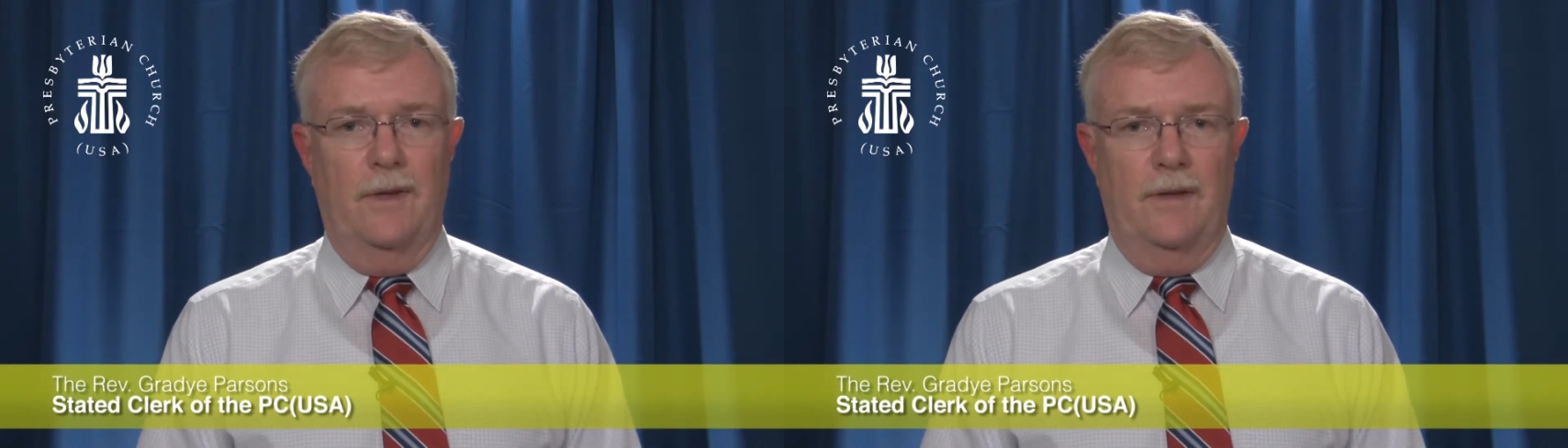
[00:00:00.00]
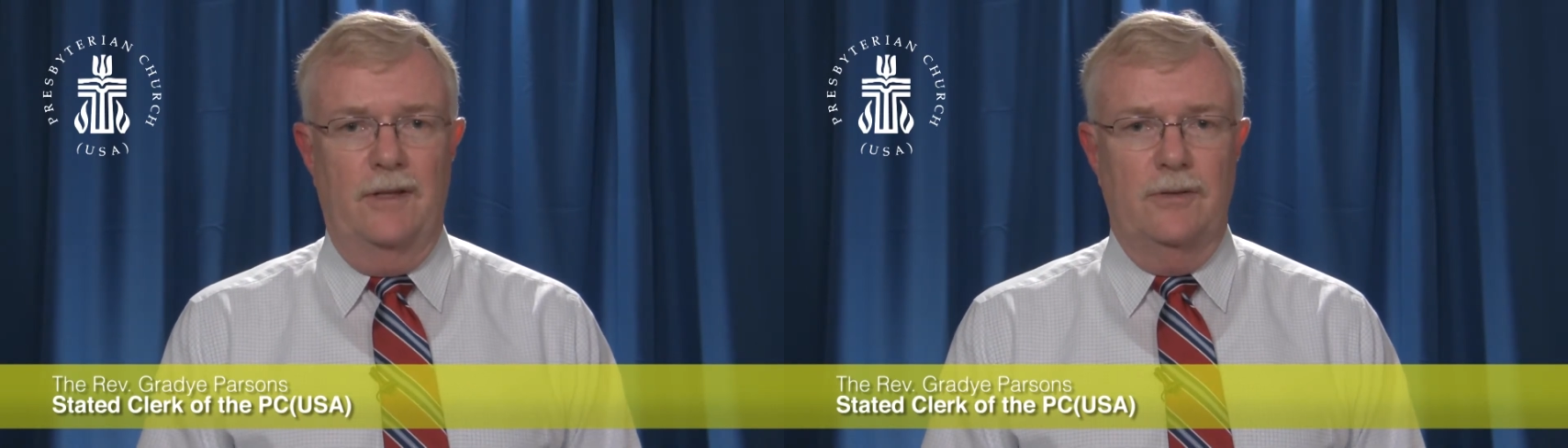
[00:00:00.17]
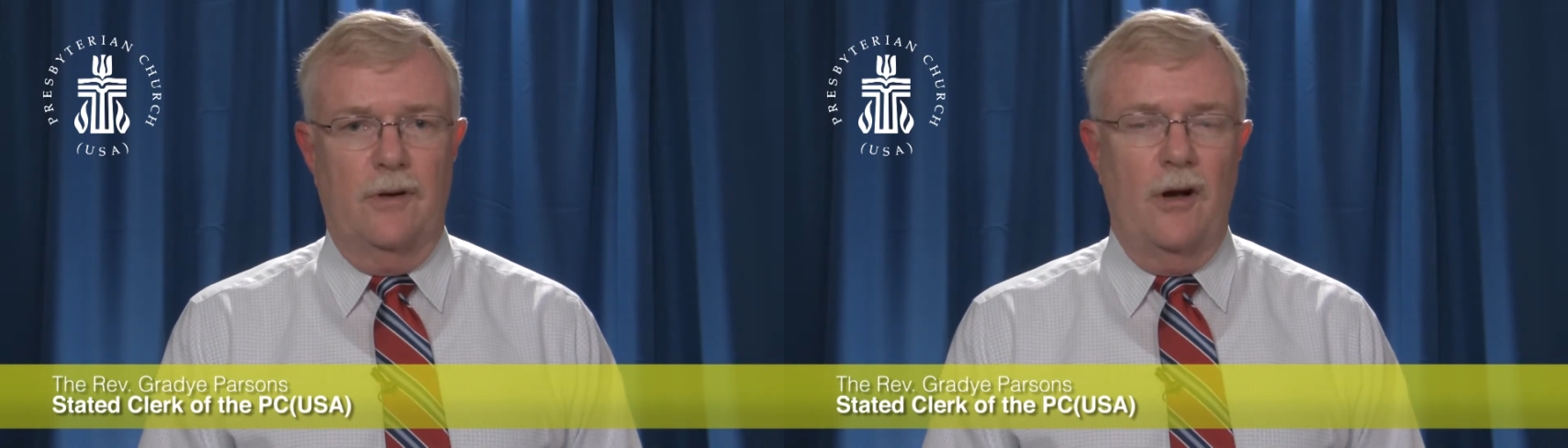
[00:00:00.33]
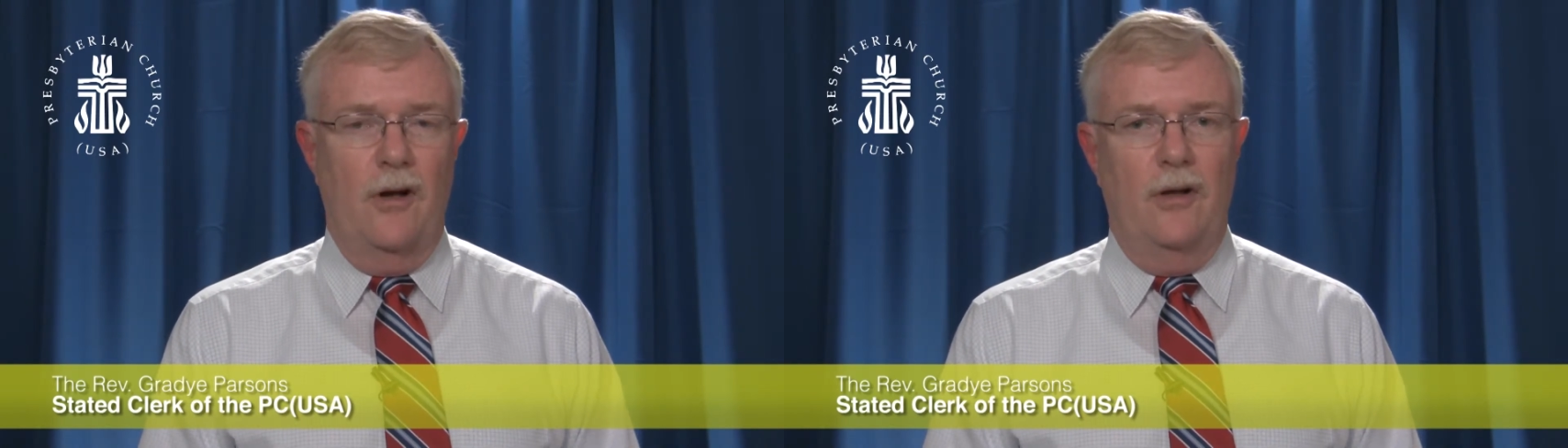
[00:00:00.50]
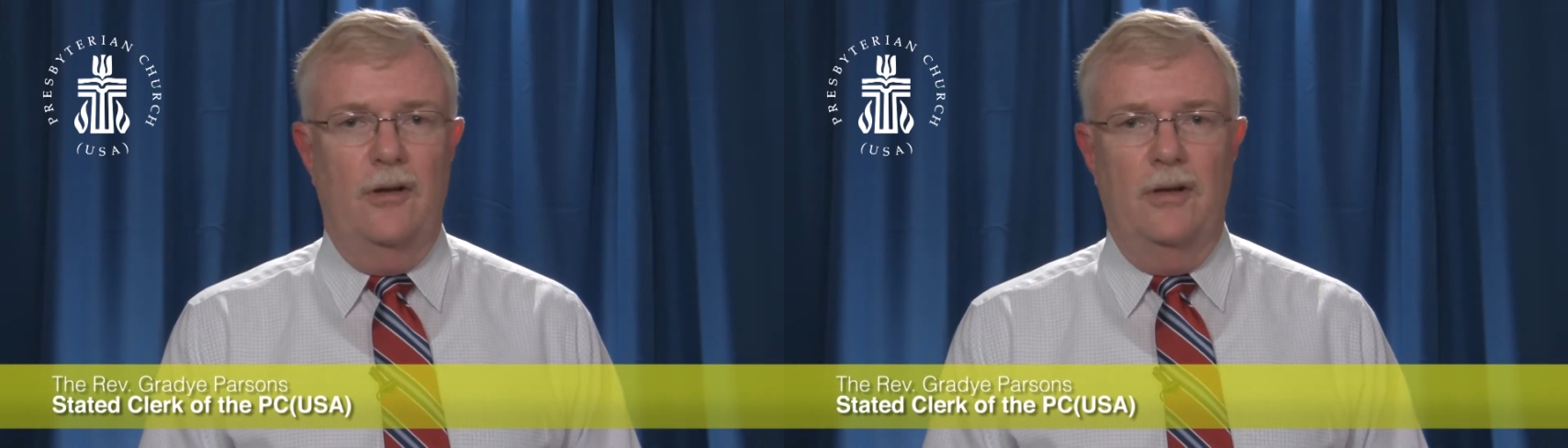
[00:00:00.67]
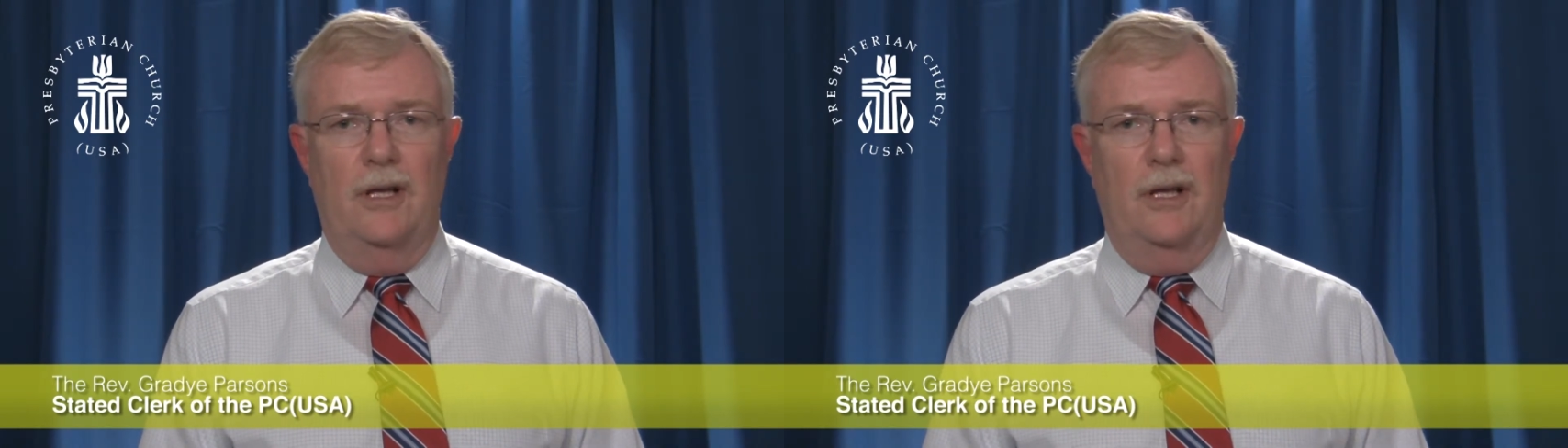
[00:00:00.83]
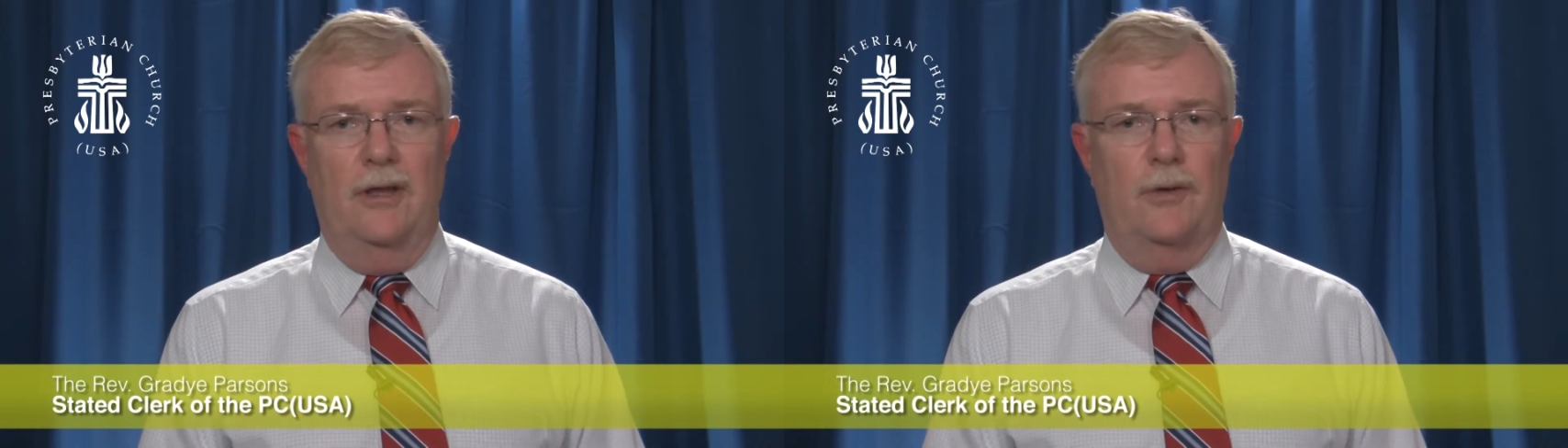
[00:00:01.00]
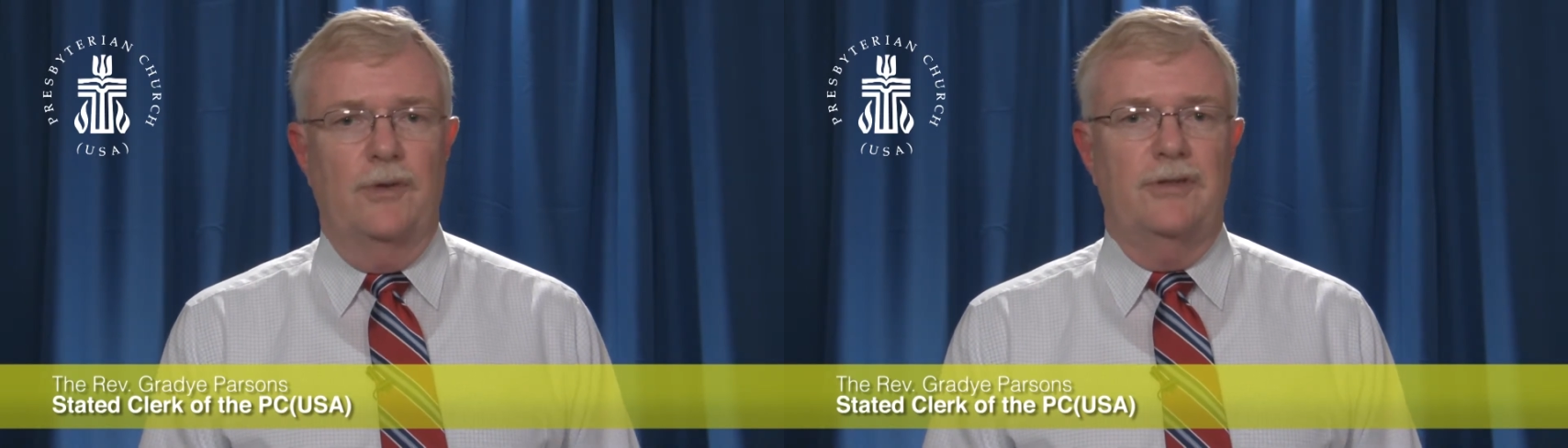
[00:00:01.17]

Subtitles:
These are all the